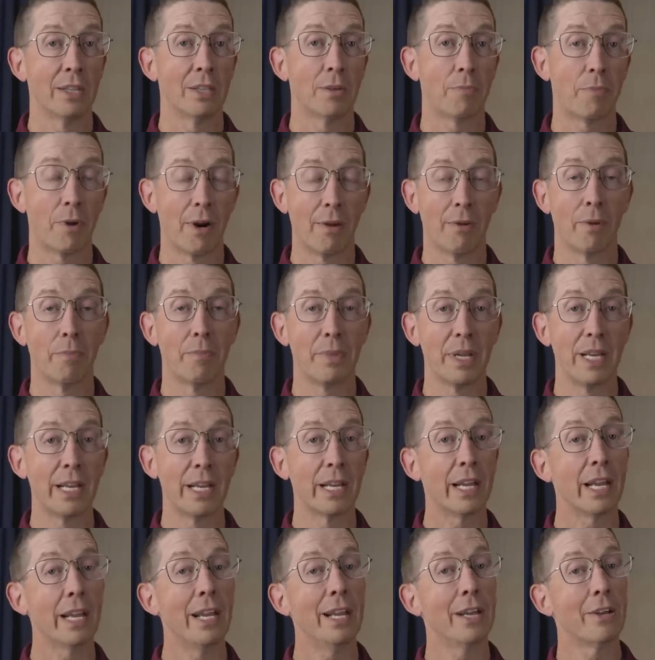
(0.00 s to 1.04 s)
the problem
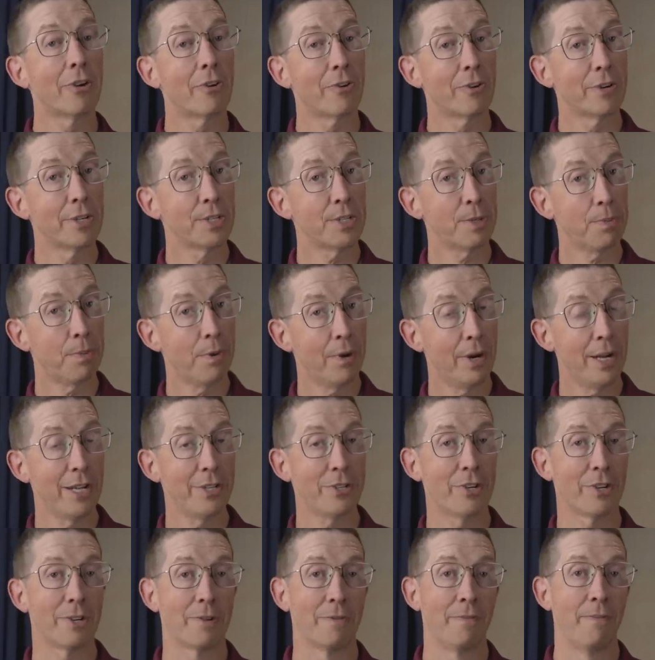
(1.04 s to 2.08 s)
being increased
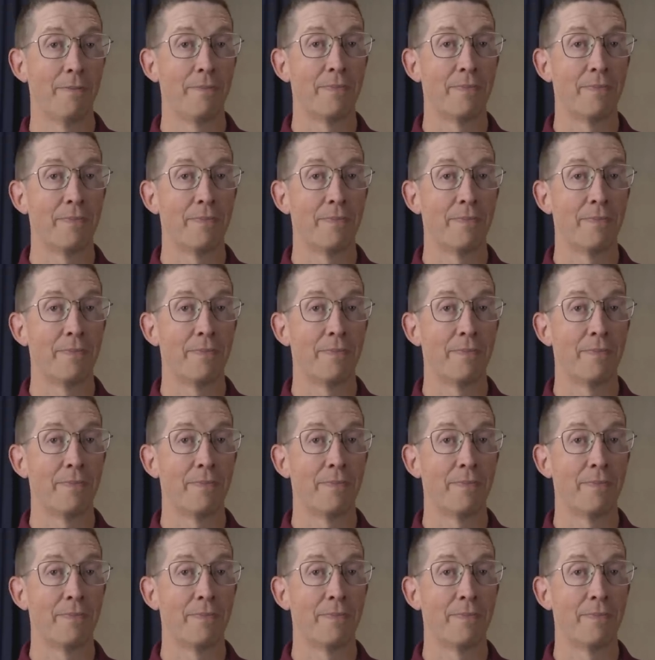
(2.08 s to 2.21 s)
pressure.